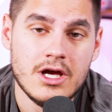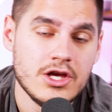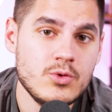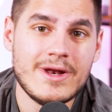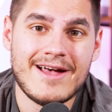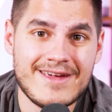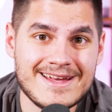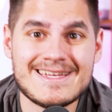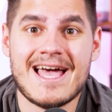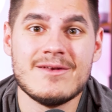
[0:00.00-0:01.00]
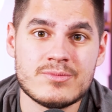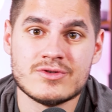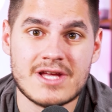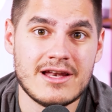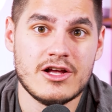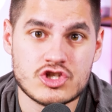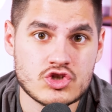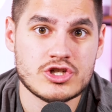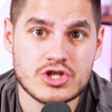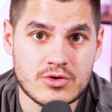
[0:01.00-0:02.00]
you would have a 10%
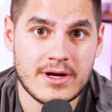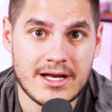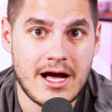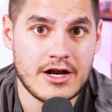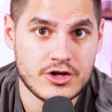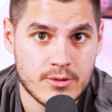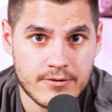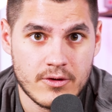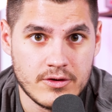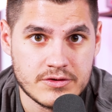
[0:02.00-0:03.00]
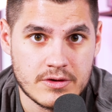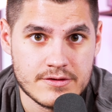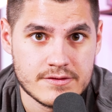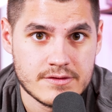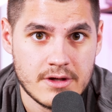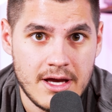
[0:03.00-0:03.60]
attrition rate on your referral sources.